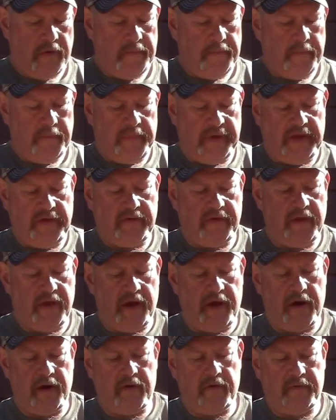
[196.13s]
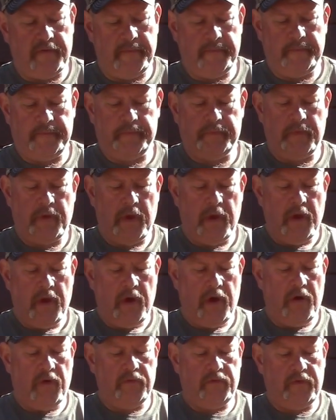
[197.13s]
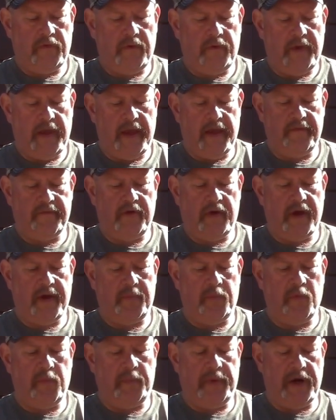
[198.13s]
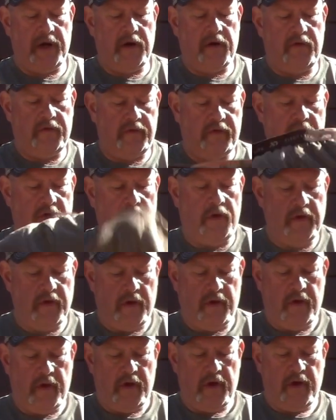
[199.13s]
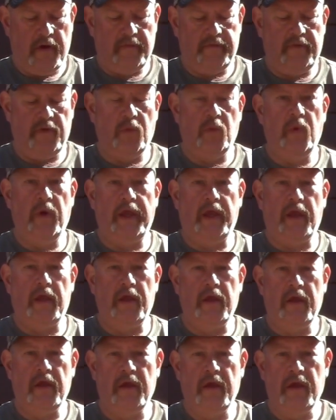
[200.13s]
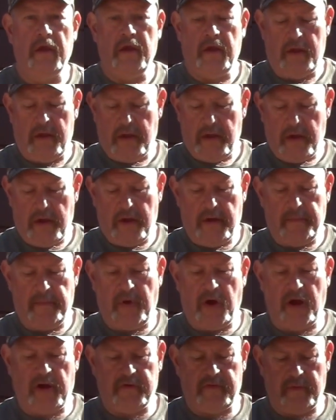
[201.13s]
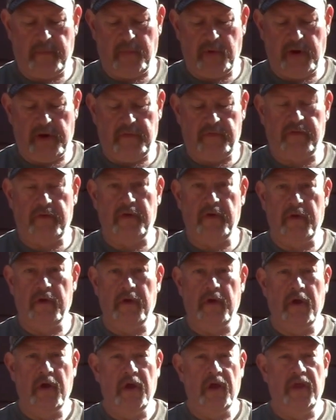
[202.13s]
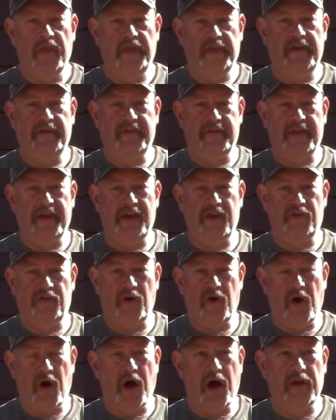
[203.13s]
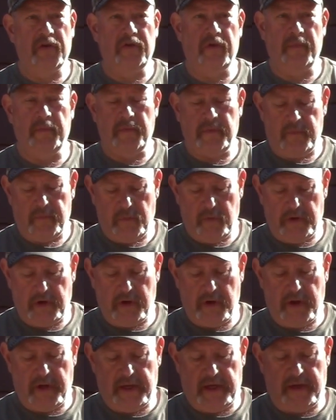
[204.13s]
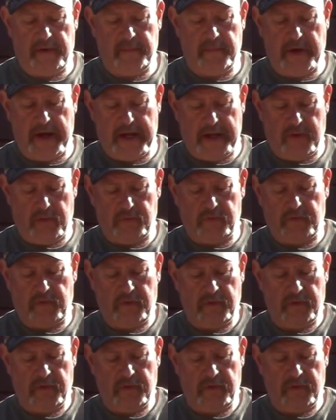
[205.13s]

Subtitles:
Base layers. Also have a couple pairs of the Wick boxer briefs. These things are awesome when you're hiking miles.